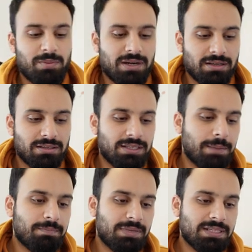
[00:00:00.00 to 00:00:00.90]
But yeah,
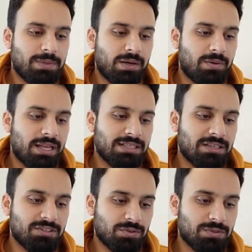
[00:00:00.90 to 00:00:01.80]
display advertising
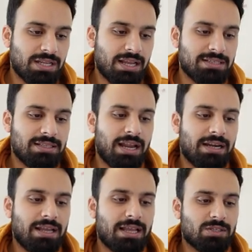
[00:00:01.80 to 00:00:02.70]
is used as that
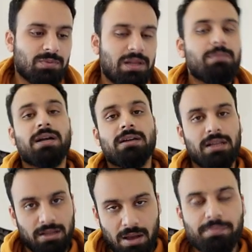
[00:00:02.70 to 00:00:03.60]
as well. But
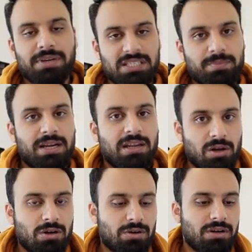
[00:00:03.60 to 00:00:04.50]
companies spend a
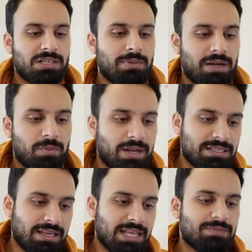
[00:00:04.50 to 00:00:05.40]
lot on display
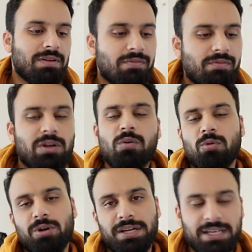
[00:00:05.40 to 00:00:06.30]
advertising as well. We will know
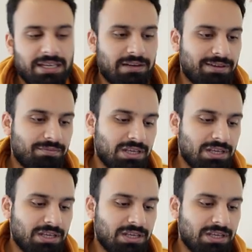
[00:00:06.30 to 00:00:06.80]
more in detail when